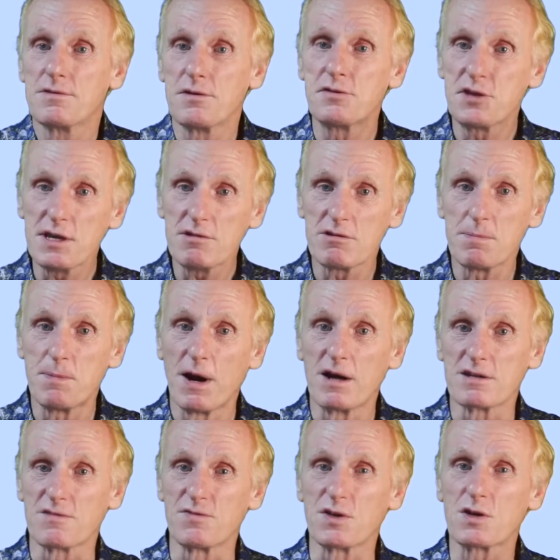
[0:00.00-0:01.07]
the theory
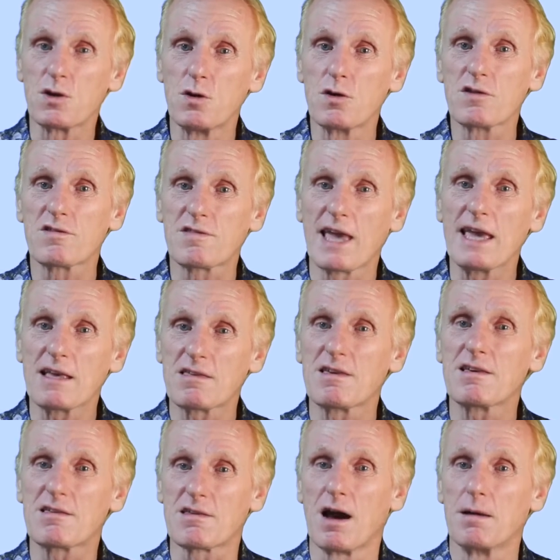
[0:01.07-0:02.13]
part of the course takes
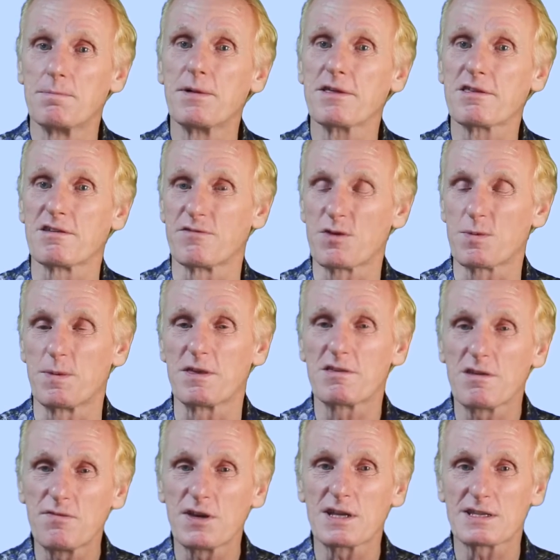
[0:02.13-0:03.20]
examples of
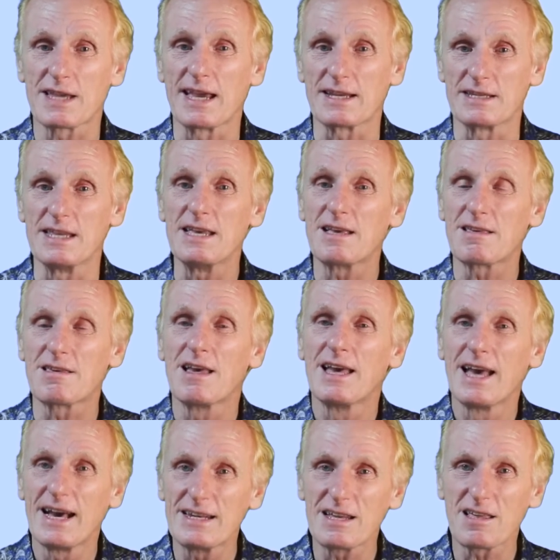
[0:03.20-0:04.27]
specific techniques
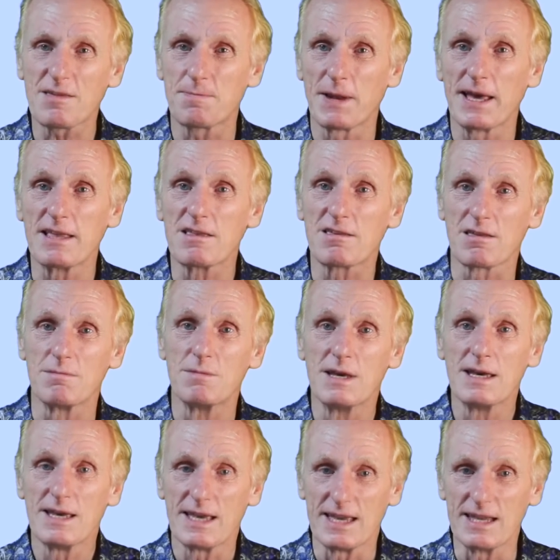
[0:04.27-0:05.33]
and explains them
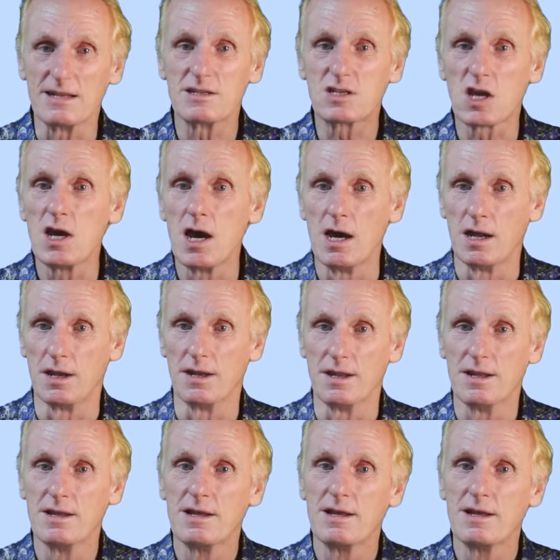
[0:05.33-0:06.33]
in turn.